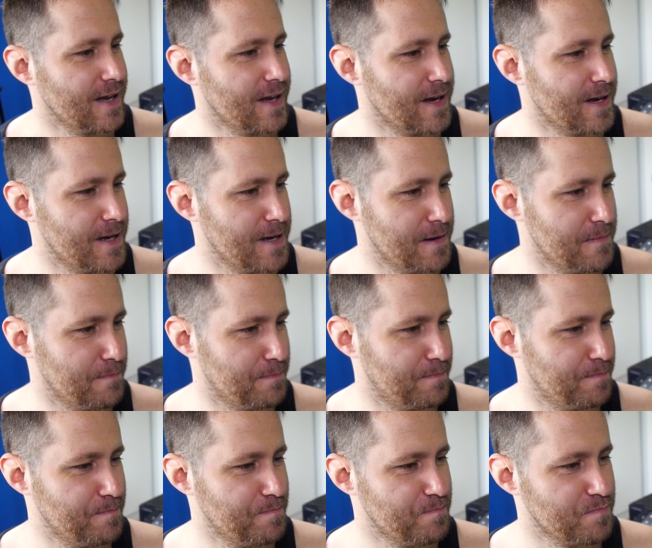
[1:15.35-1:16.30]
Um,
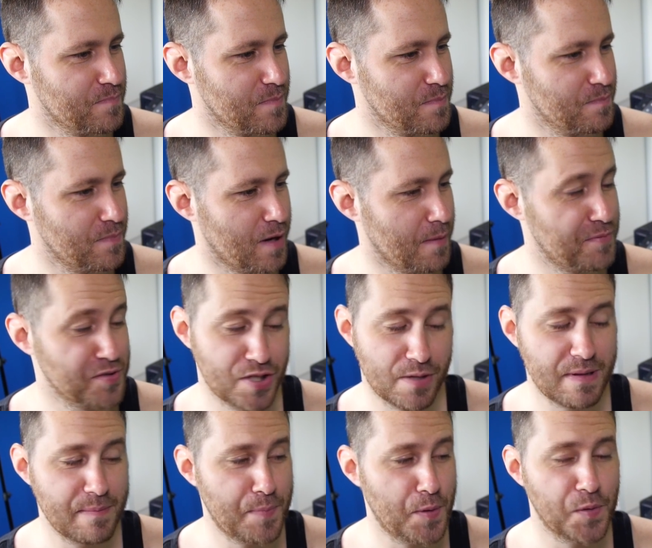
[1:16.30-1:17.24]
I
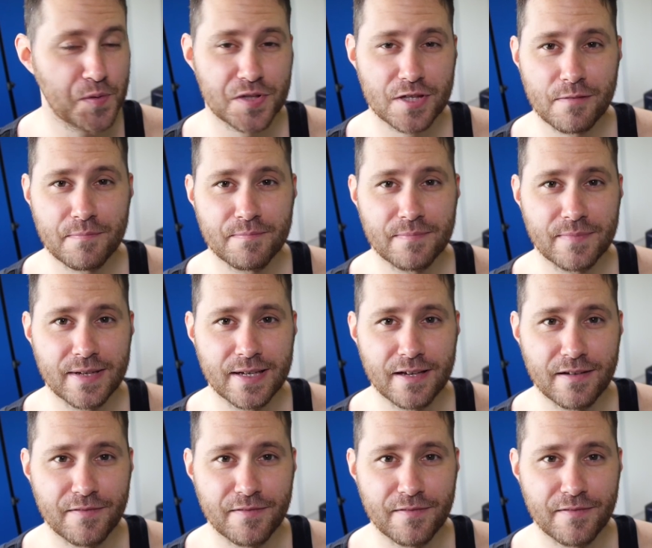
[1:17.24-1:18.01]
presume he pulls some